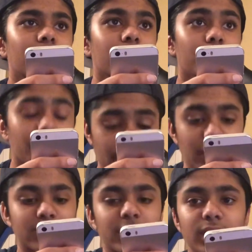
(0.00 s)

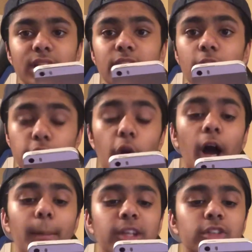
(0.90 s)
Baresi. You know,
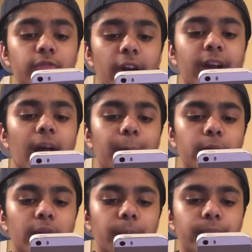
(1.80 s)
I'm actually very happy with
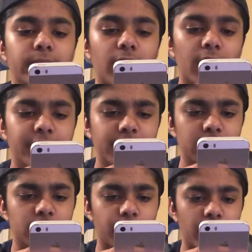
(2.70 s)
that. I think this
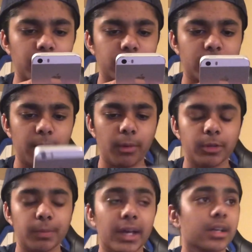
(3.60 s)
is the final team moments
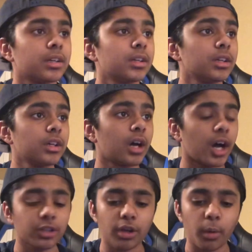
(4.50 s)
pack. I
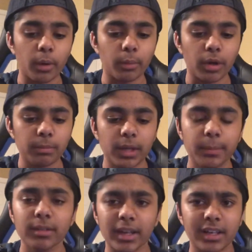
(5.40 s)
don't know what we want.
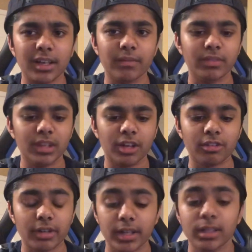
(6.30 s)
Maybe, like, a
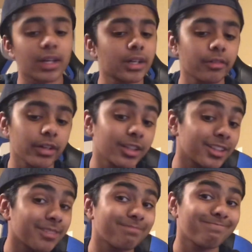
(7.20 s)
100-rated, 99-rated.
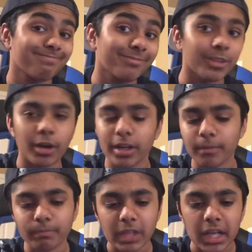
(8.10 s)
Not gonna
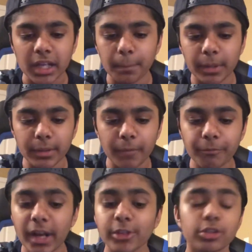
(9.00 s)
complain with that.
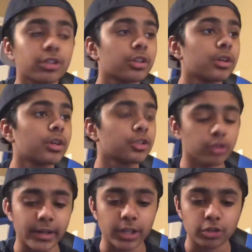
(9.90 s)
French.
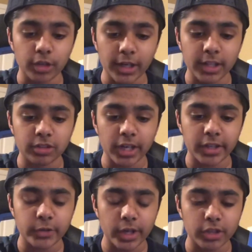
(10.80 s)
Striker.
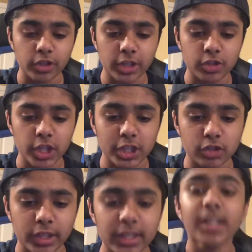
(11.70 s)

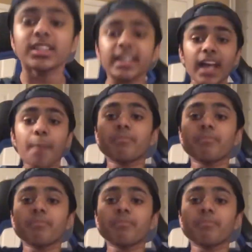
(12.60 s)
CDM!